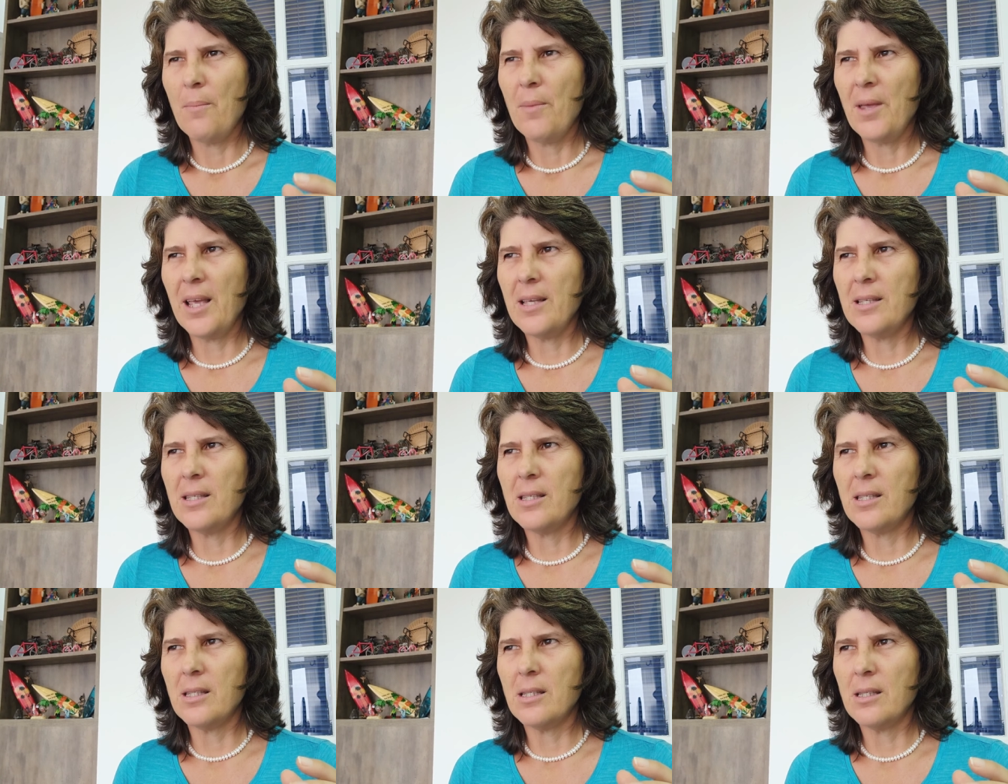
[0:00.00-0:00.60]

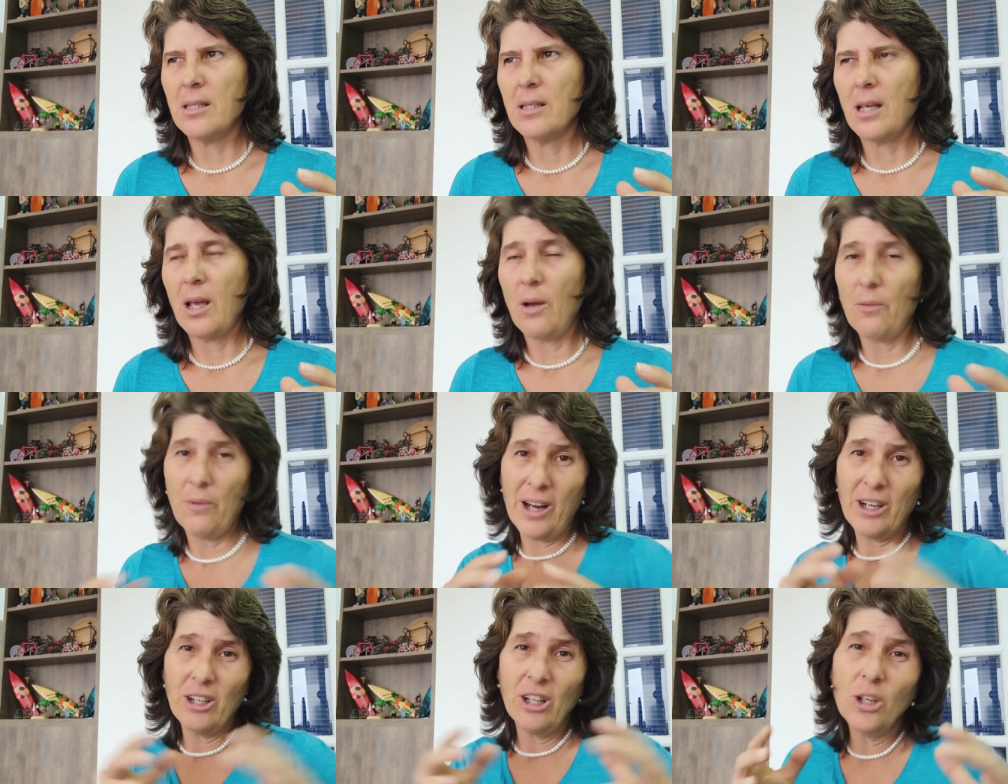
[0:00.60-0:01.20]
because
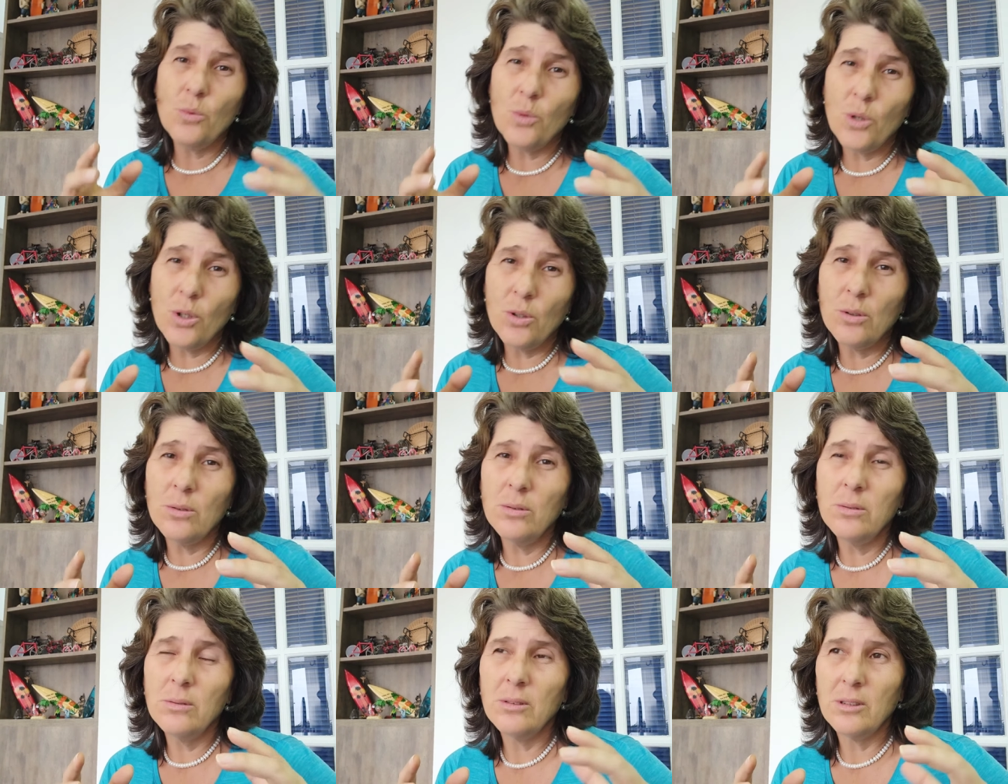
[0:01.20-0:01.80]
a regular
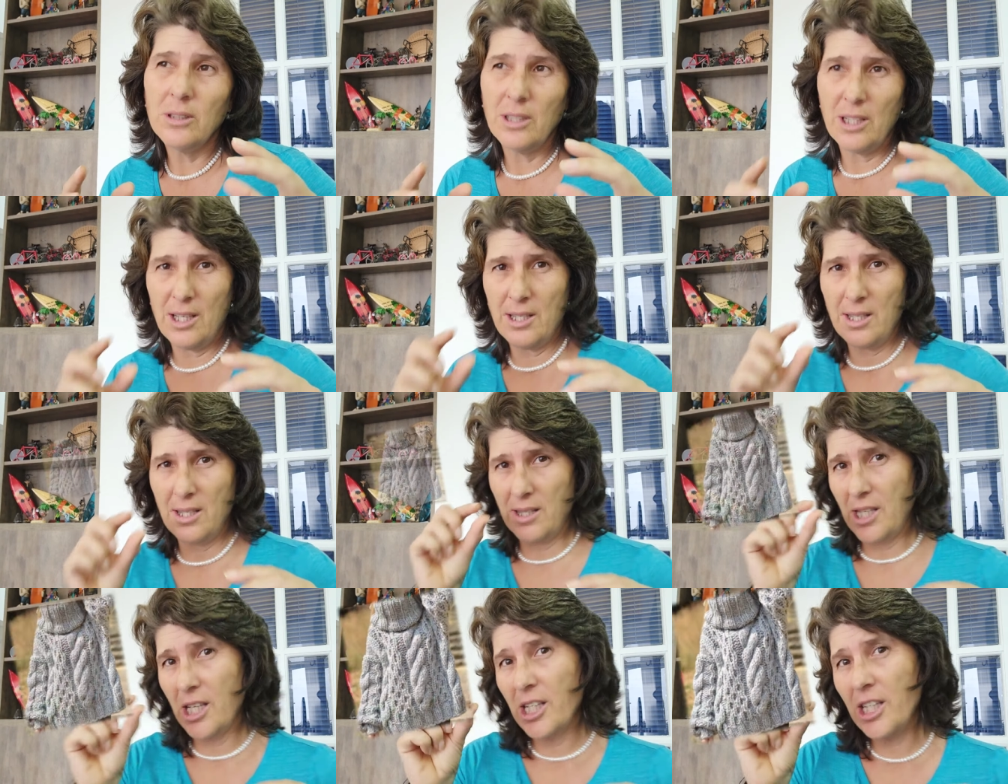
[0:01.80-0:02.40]
wool
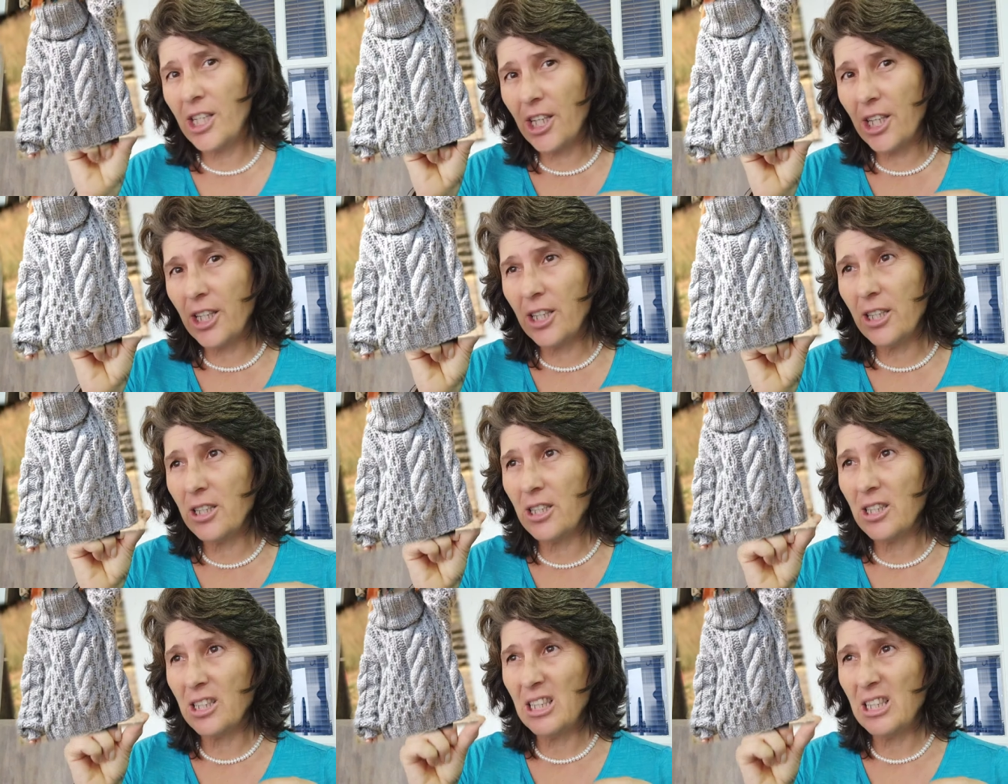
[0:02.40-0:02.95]
is thicker